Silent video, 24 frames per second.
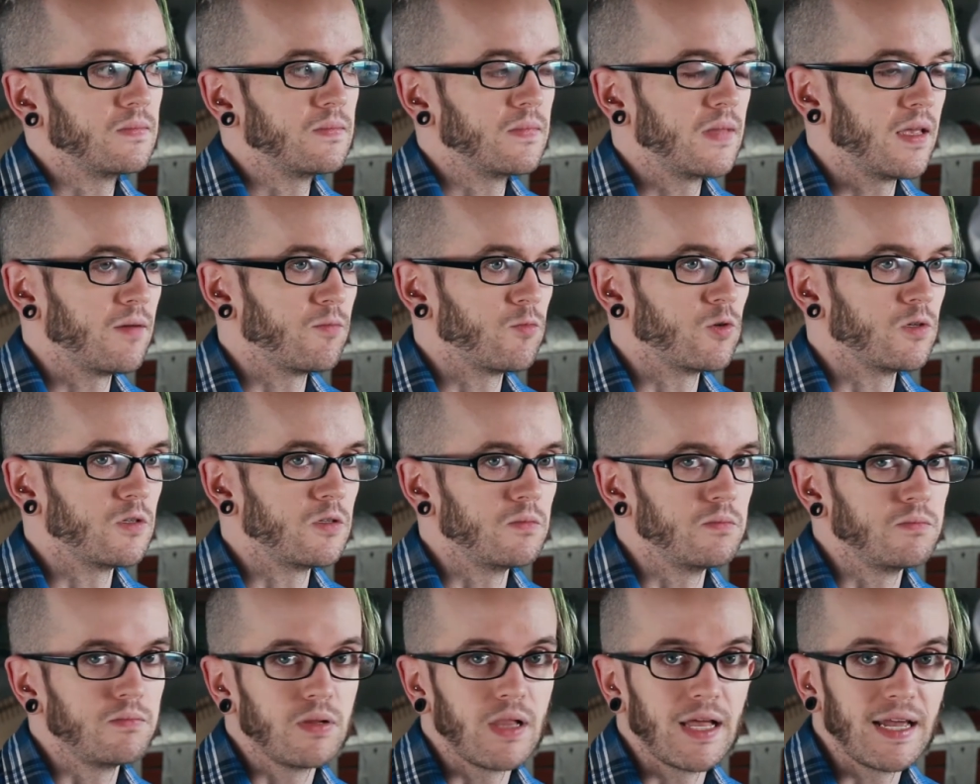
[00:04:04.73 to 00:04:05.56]
Then
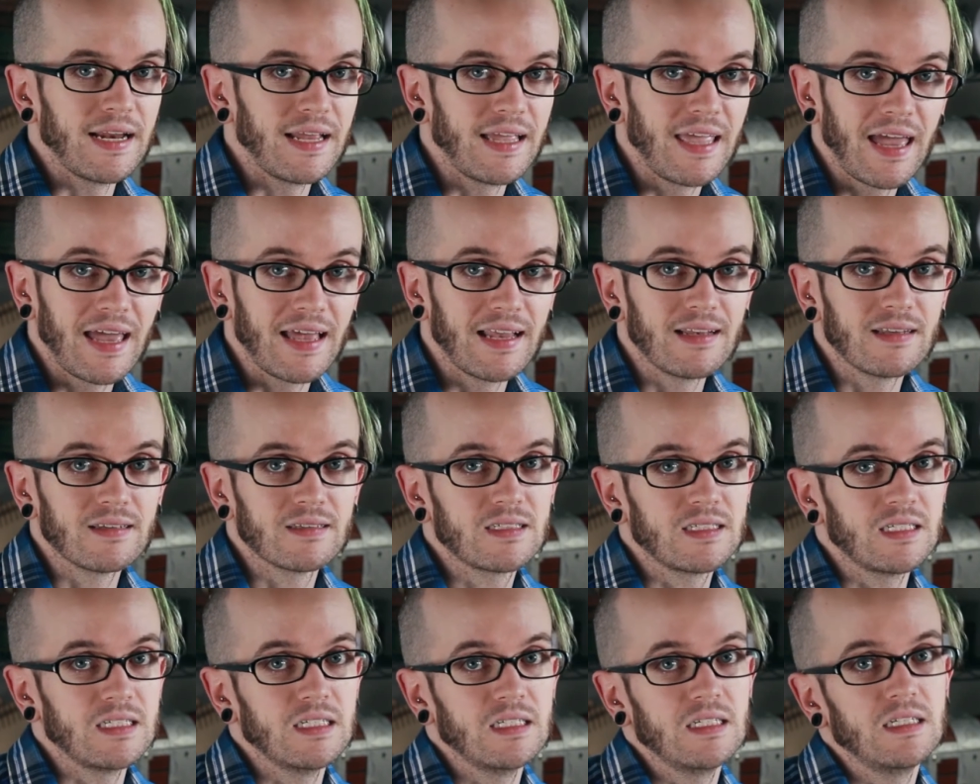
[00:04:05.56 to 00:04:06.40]
we'll play it again,
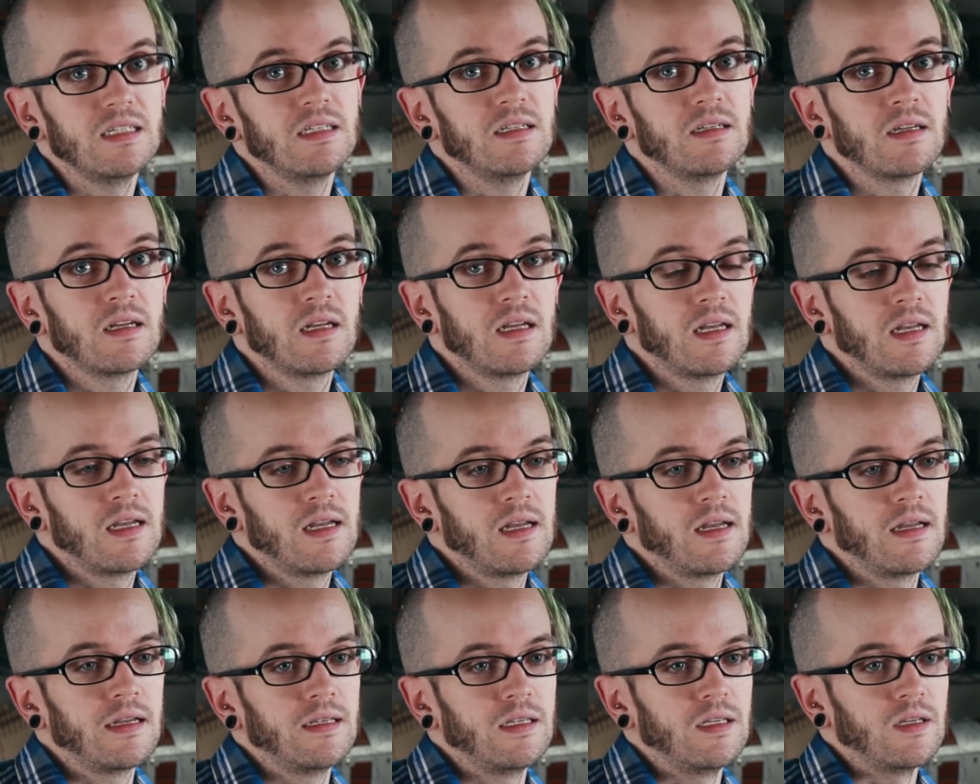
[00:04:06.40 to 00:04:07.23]
see
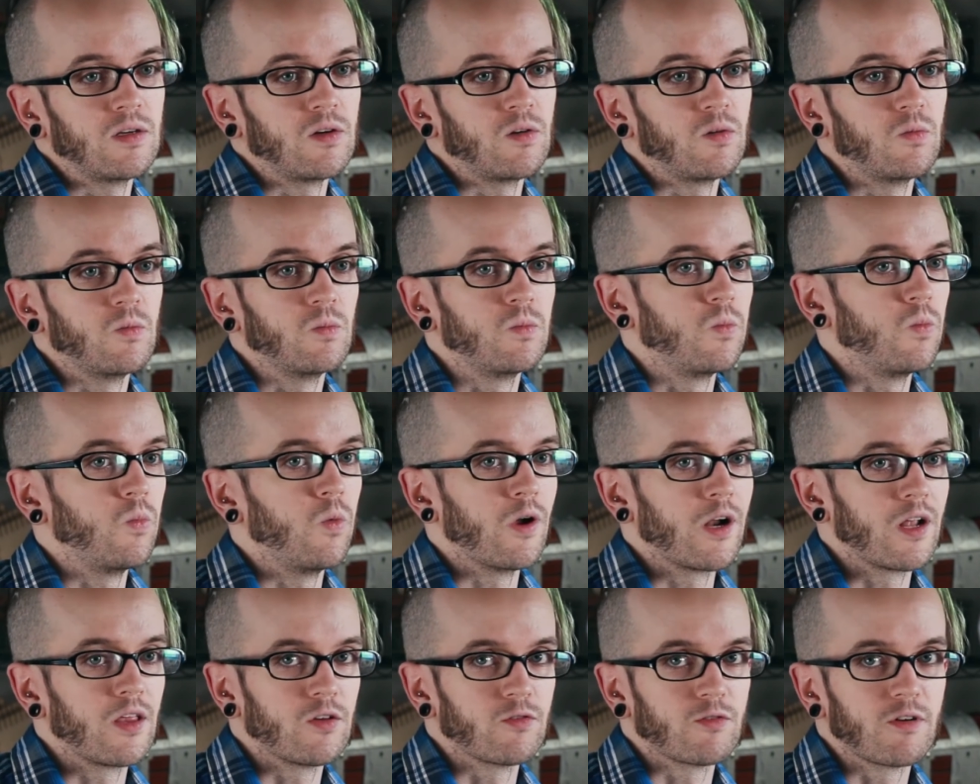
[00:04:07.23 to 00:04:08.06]

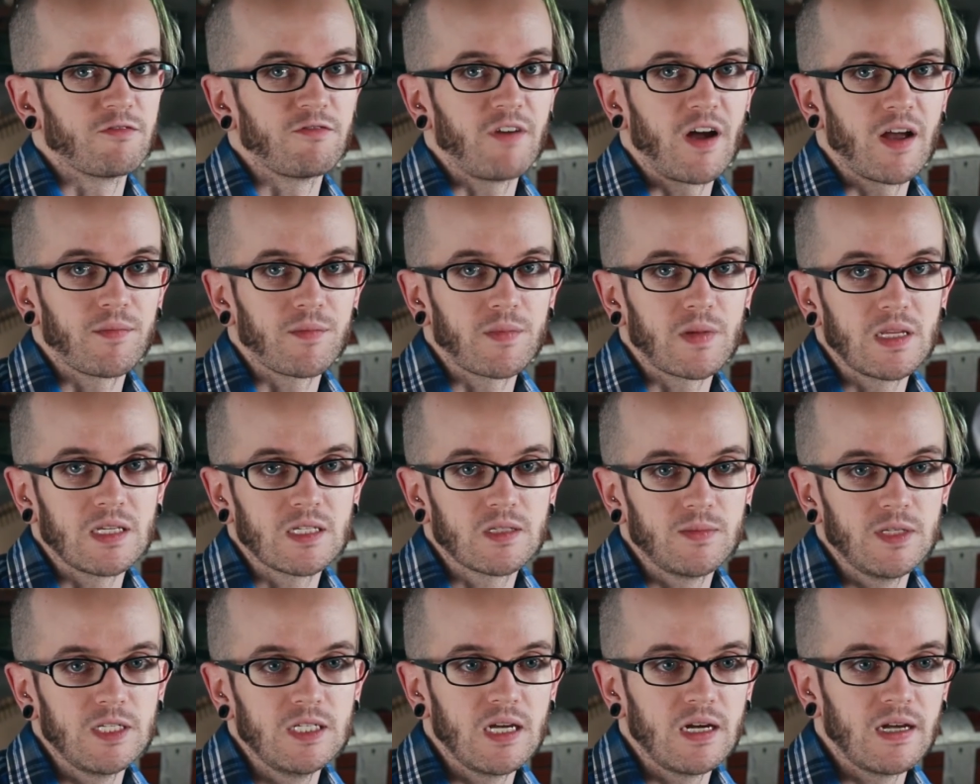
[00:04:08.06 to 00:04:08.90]
what other refinement needs
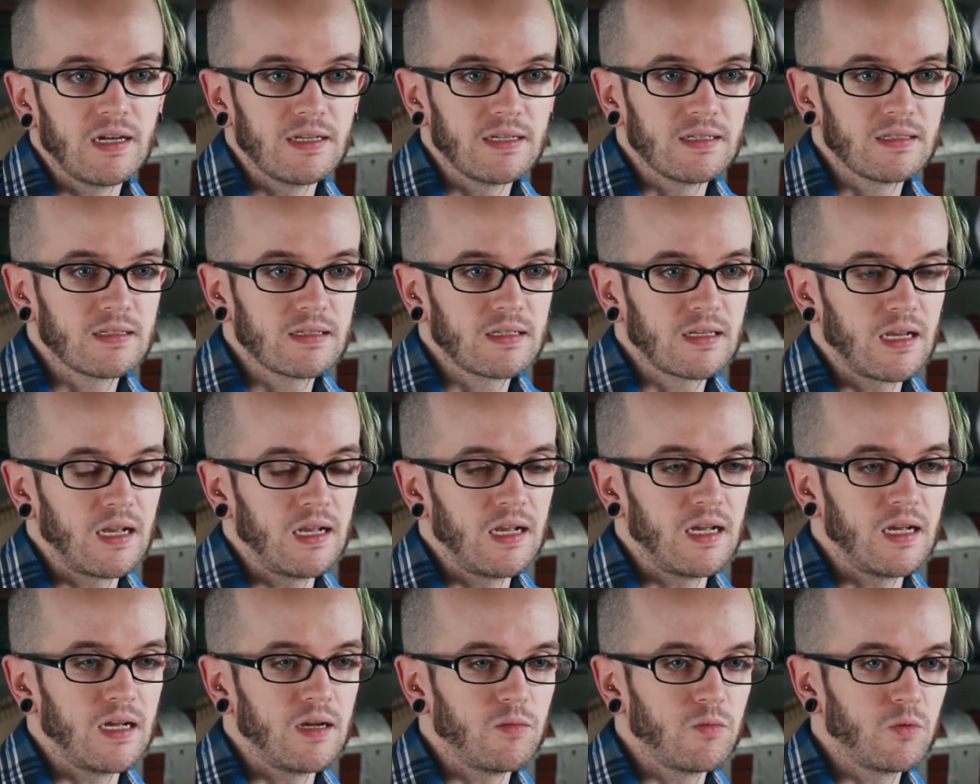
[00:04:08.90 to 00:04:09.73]
to be done.
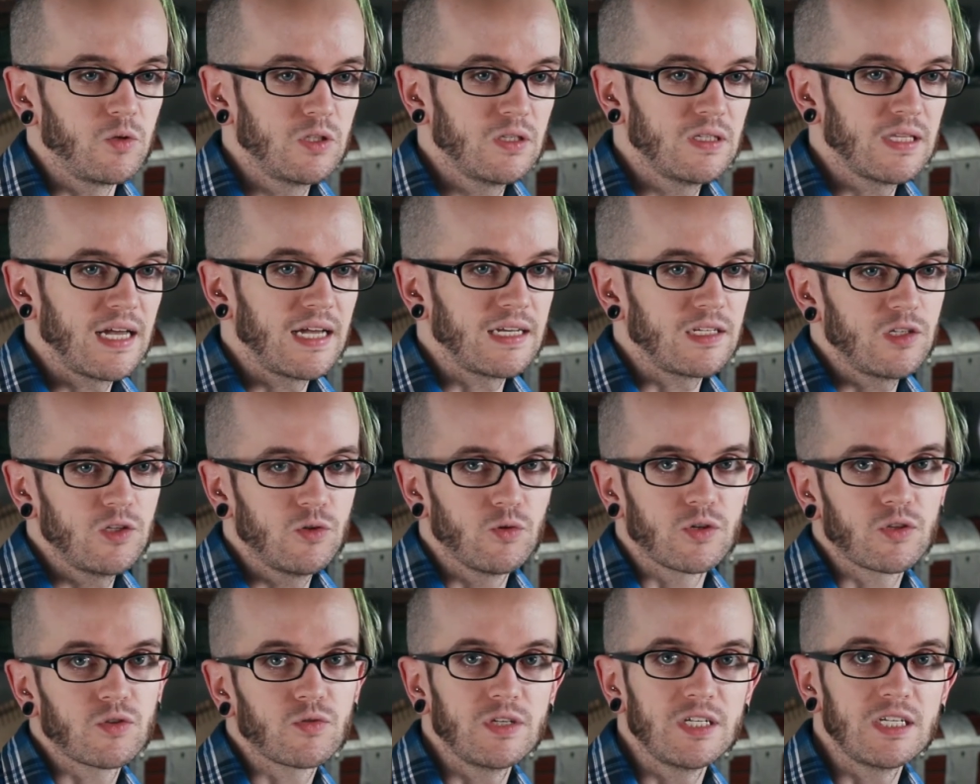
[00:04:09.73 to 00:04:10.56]
We'll do that 2
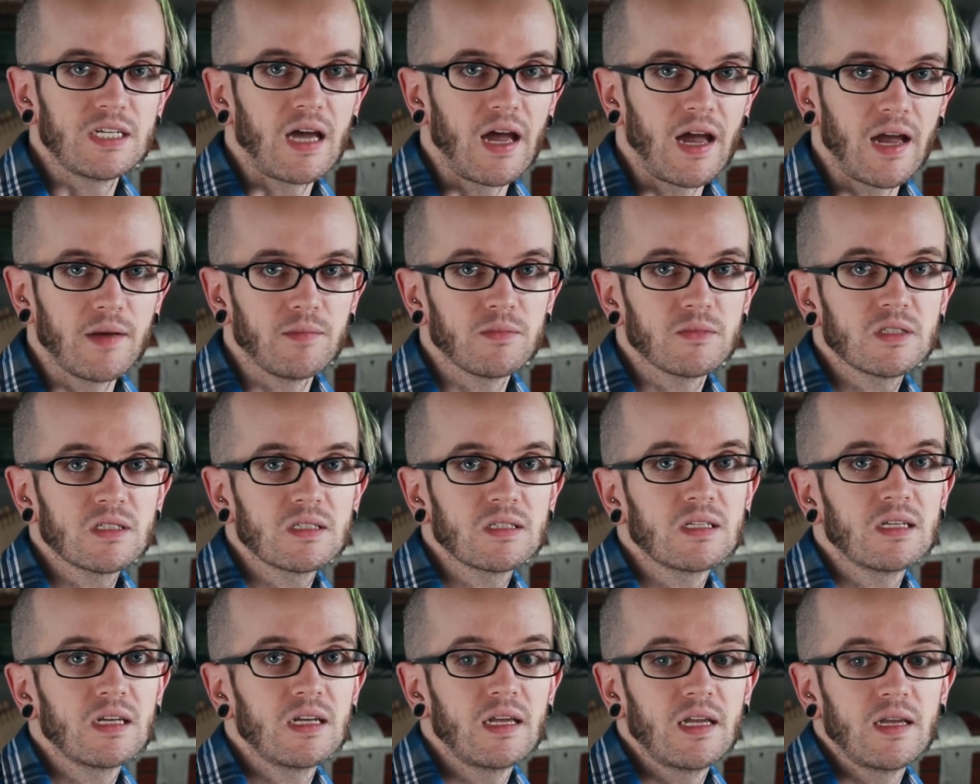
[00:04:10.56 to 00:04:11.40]
or 3 times
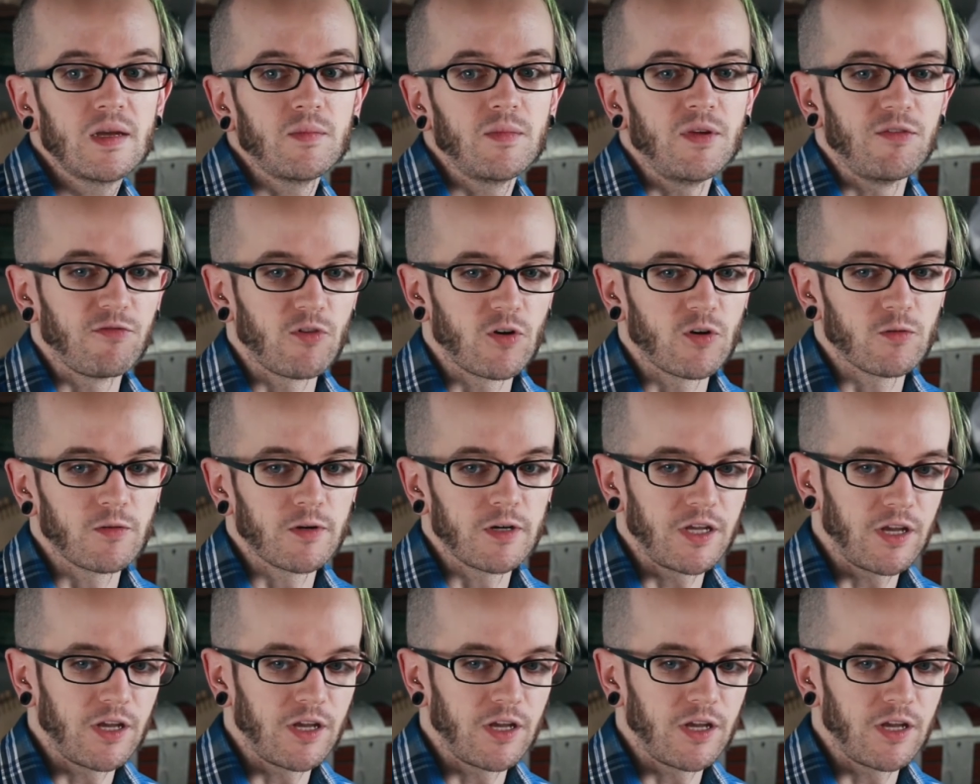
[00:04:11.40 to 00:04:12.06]
before we